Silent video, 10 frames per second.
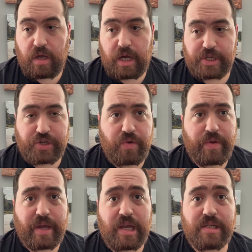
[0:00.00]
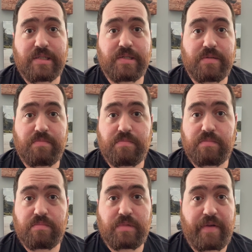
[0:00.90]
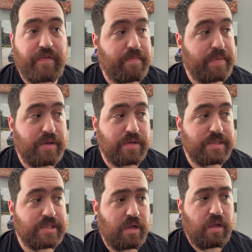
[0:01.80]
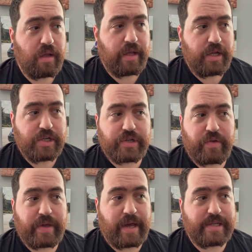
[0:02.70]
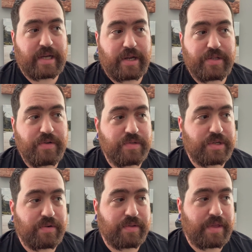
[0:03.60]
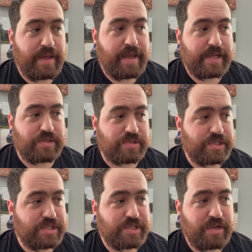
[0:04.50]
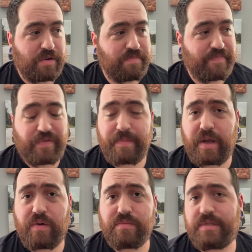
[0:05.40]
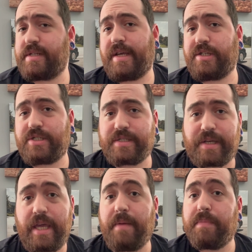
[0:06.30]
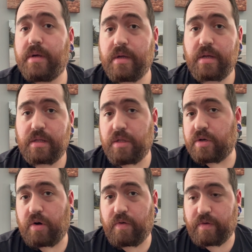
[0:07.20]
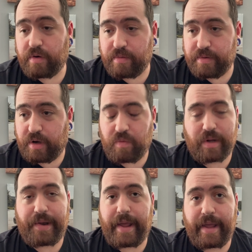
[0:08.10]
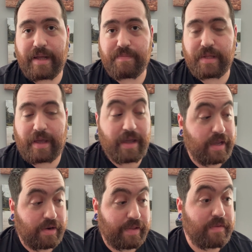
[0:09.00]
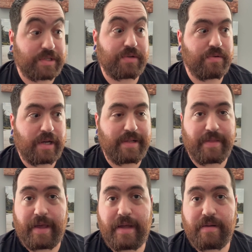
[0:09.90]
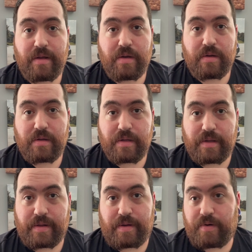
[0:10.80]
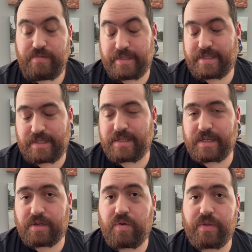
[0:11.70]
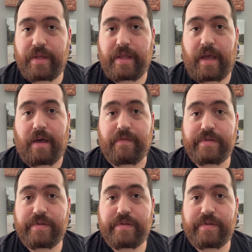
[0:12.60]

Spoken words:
Show you guys different builds, show you guys how to do certain things, or just, you know, for my own sake, just to look over, you know, one day and be like, hey, you know, that was cool, I did that. You know, it's a cool thing to have.